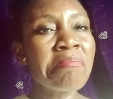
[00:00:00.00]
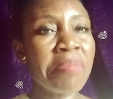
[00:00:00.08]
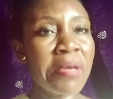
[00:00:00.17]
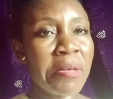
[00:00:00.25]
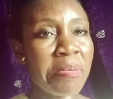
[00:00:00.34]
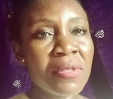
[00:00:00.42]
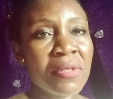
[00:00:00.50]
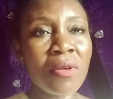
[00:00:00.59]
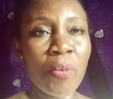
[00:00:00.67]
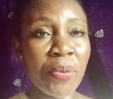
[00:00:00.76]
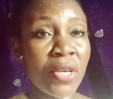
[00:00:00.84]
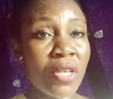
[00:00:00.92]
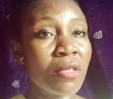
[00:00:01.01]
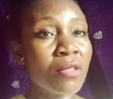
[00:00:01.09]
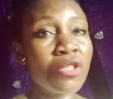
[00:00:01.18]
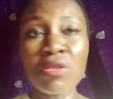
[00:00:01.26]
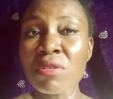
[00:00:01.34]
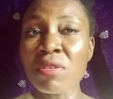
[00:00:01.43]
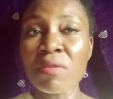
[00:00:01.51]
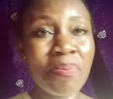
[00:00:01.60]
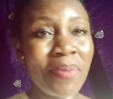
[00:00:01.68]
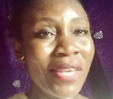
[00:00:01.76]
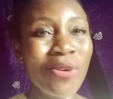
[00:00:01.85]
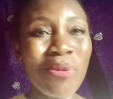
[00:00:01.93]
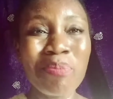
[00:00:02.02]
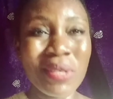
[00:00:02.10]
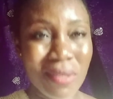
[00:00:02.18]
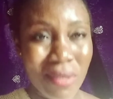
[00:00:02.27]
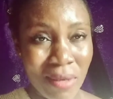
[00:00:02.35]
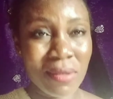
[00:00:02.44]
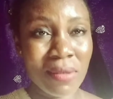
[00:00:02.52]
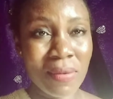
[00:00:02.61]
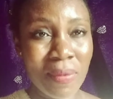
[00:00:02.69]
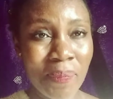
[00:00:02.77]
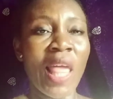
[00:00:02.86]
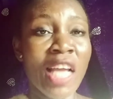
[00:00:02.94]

People's opinion shouldn't be your business.